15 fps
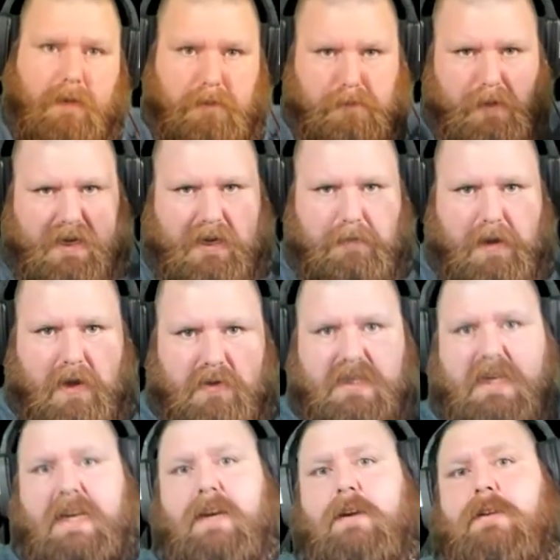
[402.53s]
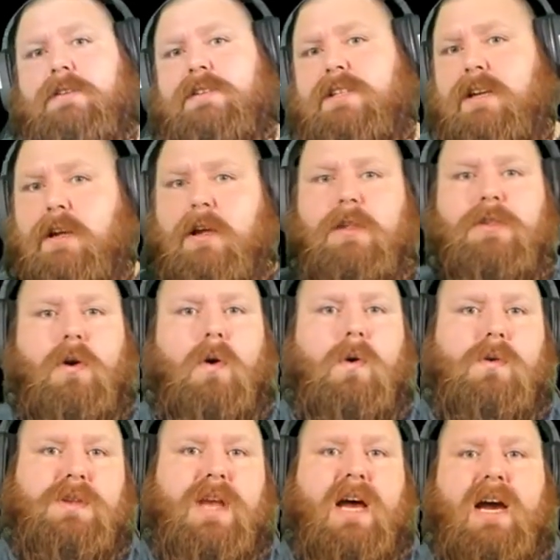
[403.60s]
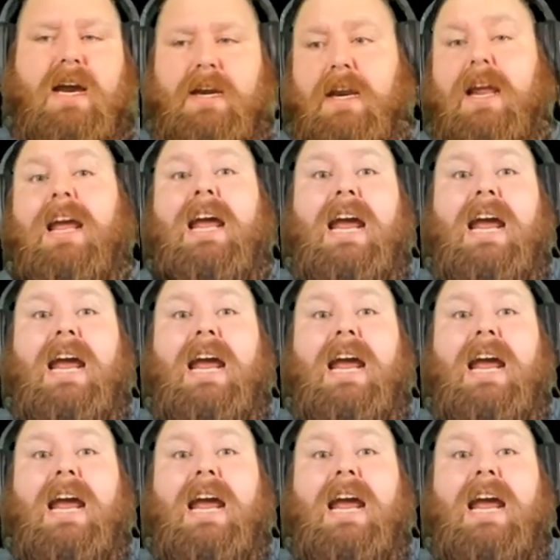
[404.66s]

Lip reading: Mickey Mouse ears, the whole nine.